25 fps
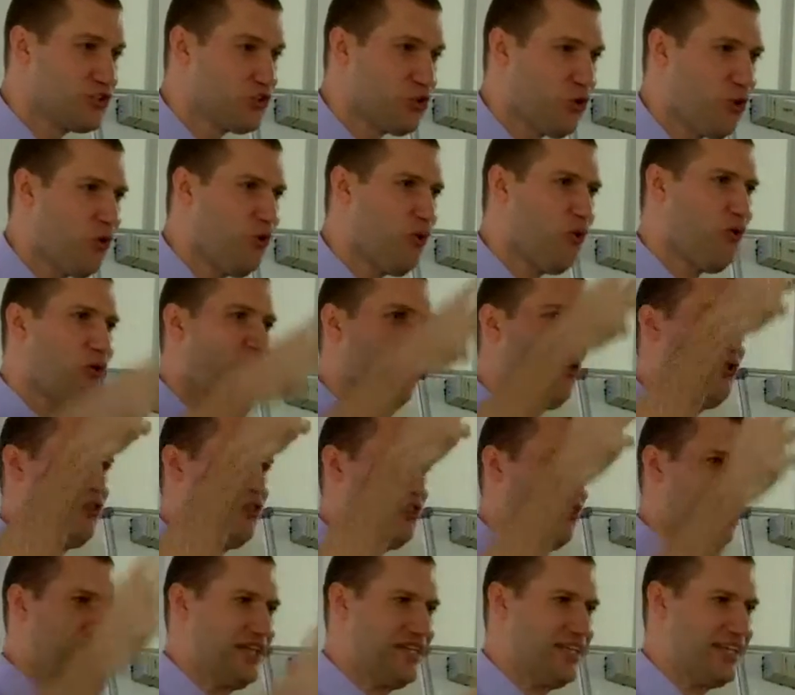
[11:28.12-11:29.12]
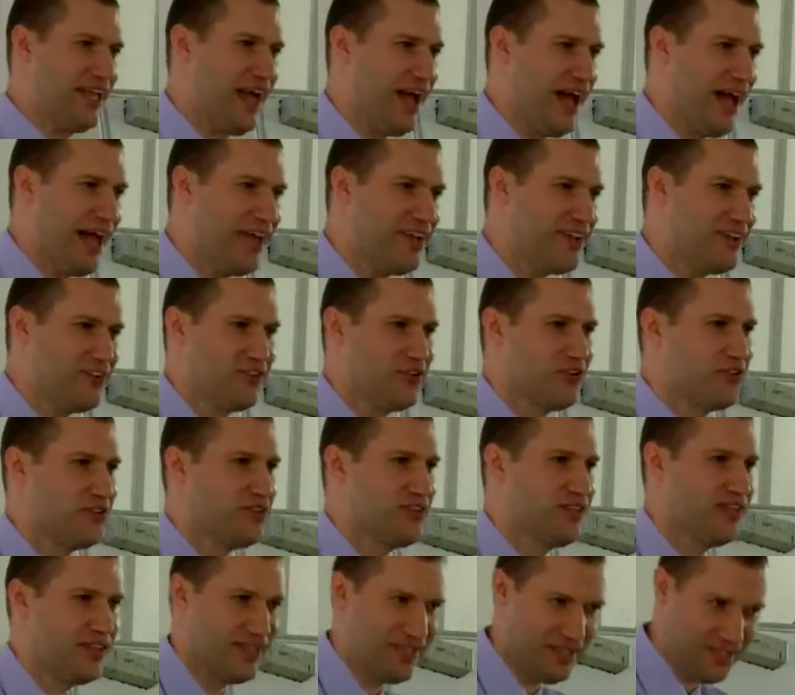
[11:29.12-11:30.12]
Tall, thin guy. You
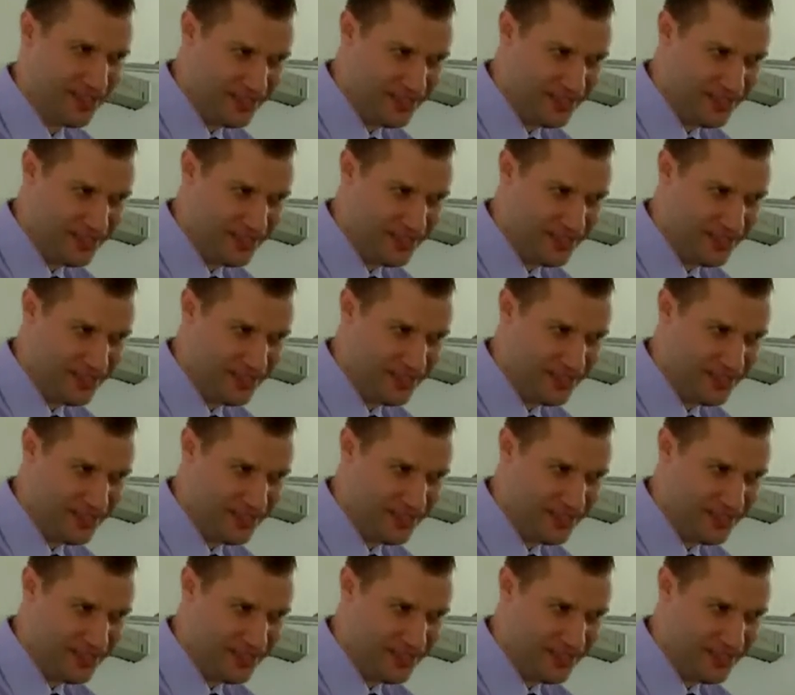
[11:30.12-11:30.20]
don't?